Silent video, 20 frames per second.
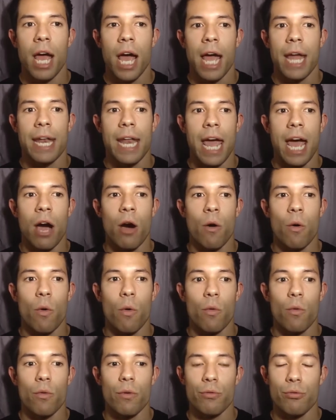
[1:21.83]
Now,
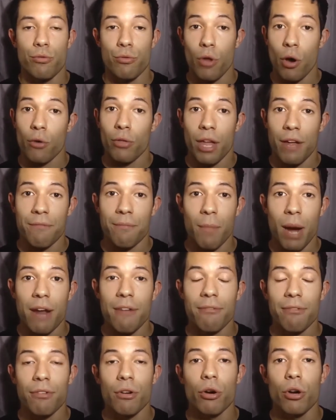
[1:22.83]
though that might
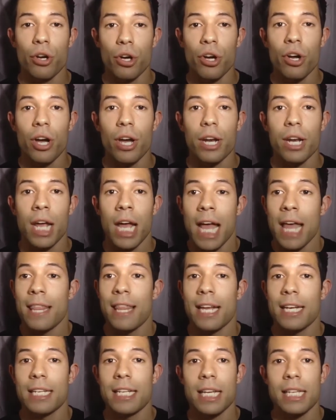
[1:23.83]
feel good,
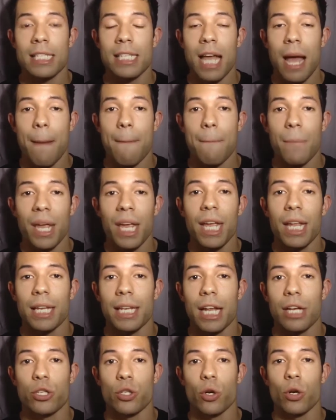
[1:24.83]
that does not mean
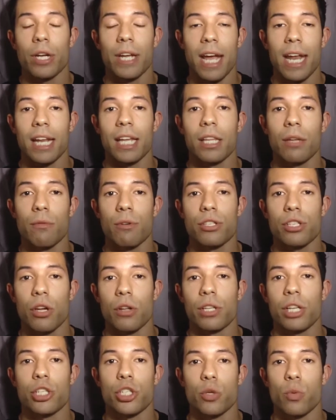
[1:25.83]
that you're getting the result
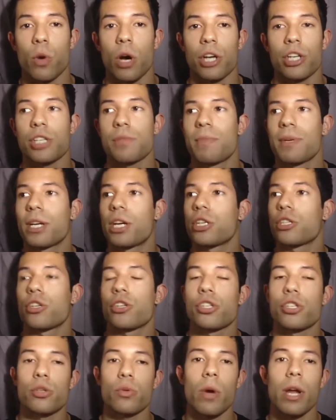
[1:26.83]
that you want. Just because you're
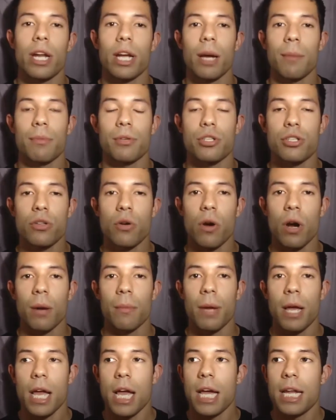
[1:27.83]
sweating up a storm
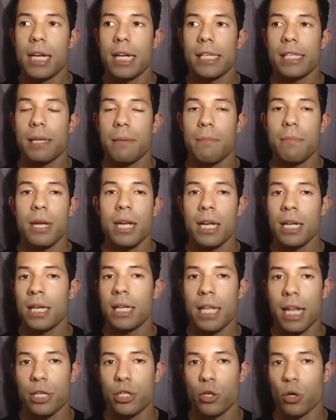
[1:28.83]
doesn't mean
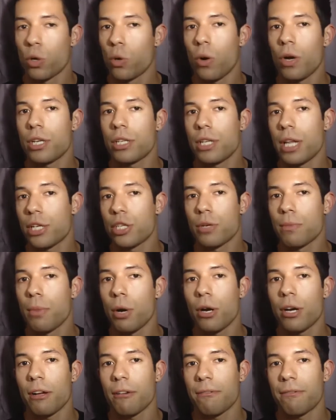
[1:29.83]
that you're
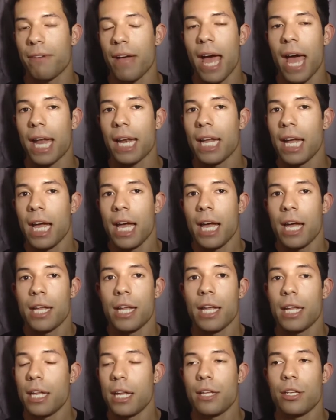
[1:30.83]
burning fat.
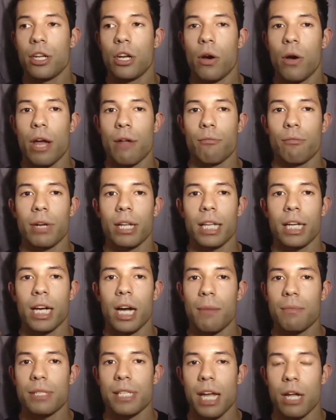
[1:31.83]
It really
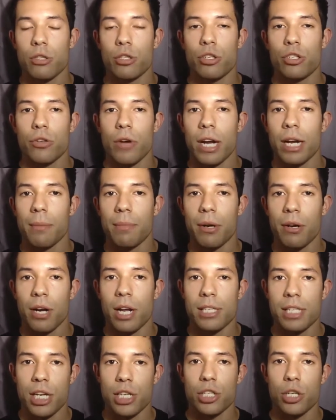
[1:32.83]
comes down to training
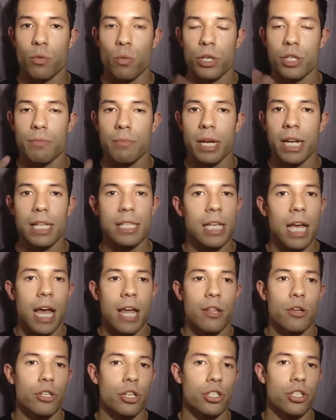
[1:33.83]
periodization, which means
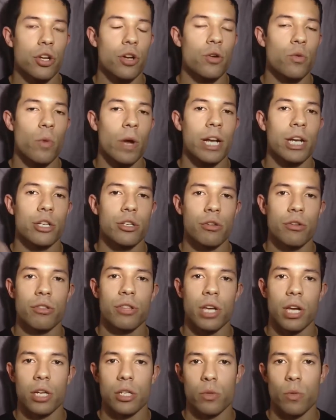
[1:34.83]
there's a certain way to do
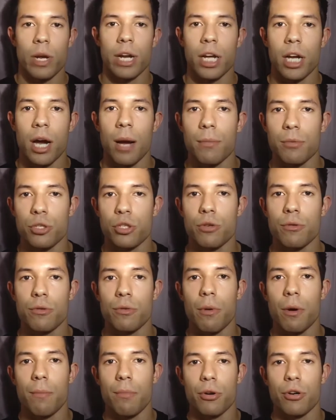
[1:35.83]
things when it comes to
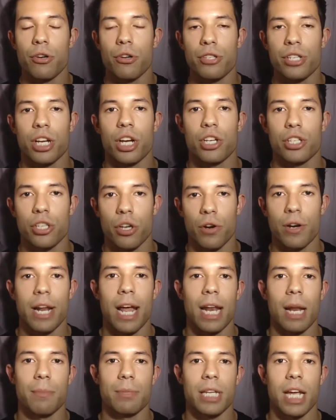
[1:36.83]
producing a certain
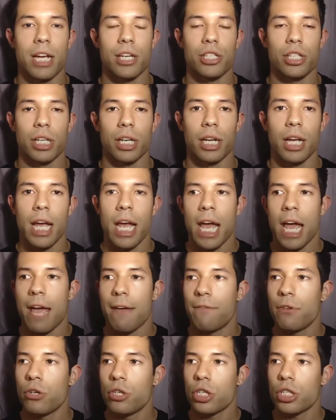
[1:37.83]
adaptation. If
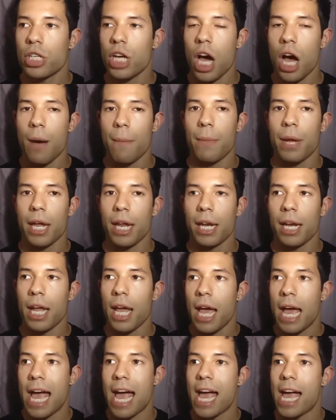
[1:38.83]
you just come in
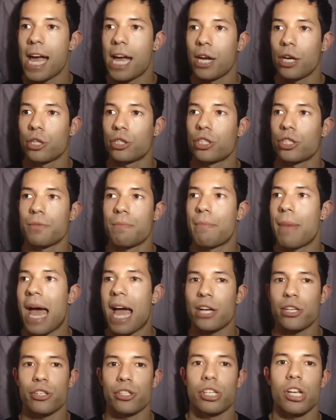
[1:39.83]
and just
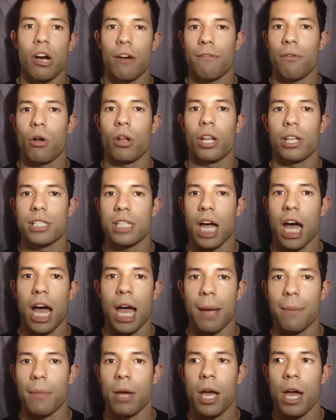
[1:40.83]
bash yourself all the
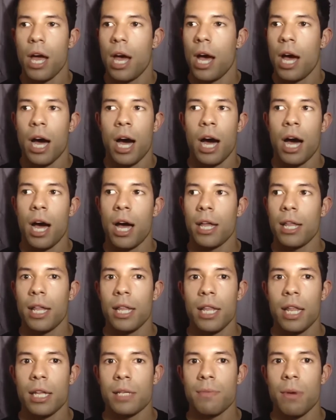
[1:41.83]
time,
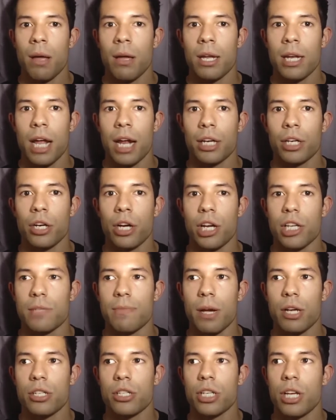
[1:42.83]
that's probably not good,
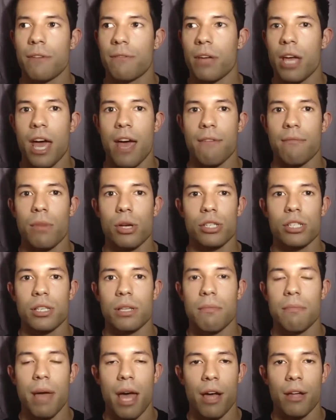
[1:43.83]
especially if you have muscle
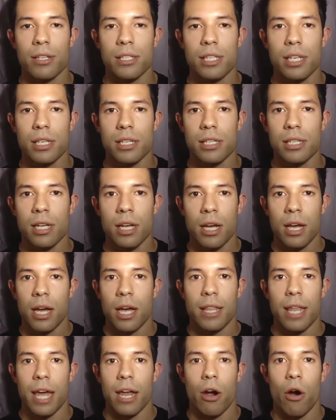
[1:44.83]
imbalances
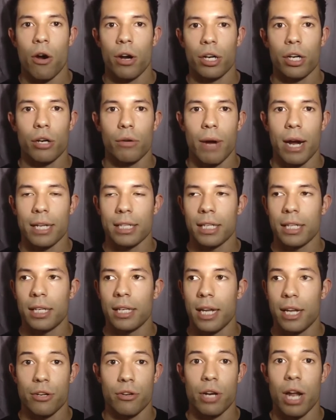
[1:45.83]
that aren't corrected
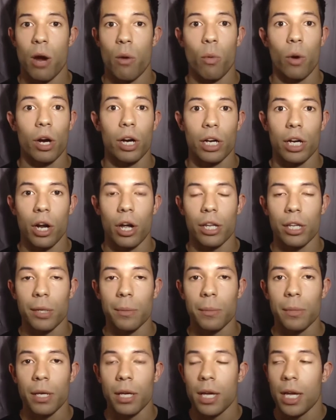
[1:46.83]
and you're not working on them,
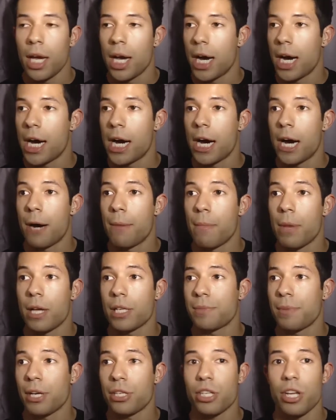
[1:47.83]

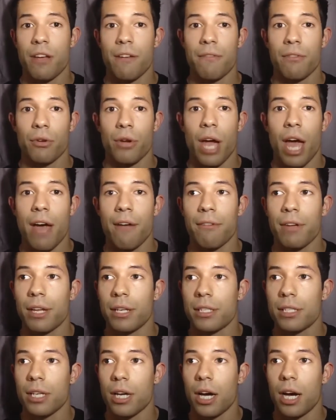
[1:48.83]
especially if you
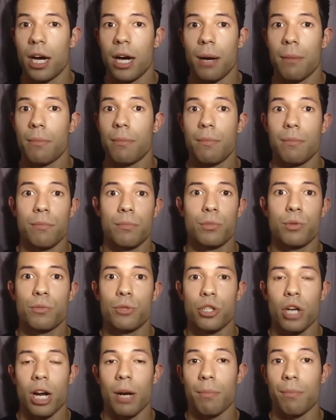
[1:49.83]
haven't
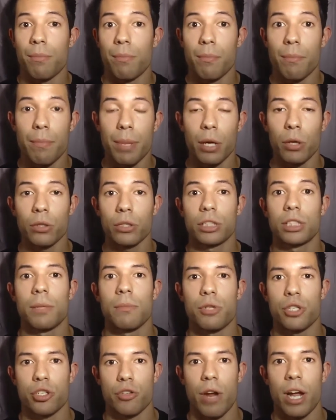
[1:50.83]
try to build some
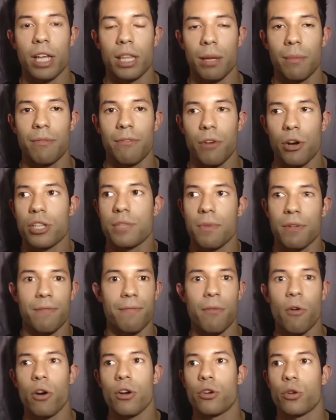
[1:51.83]
strength up first
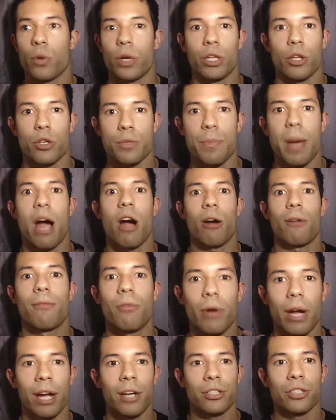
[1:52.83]
before doing those powerful
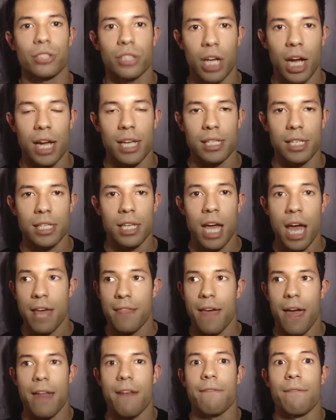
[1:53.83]
exercises
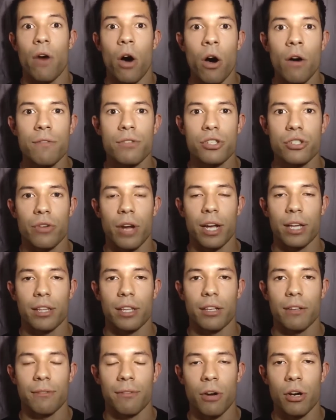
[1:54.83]
that involve strength in
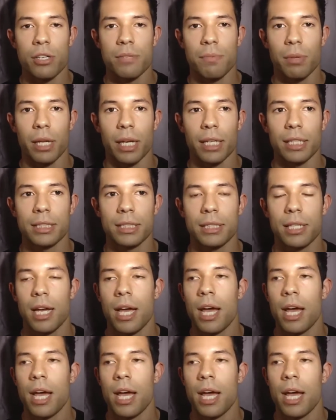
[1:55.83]
the first place.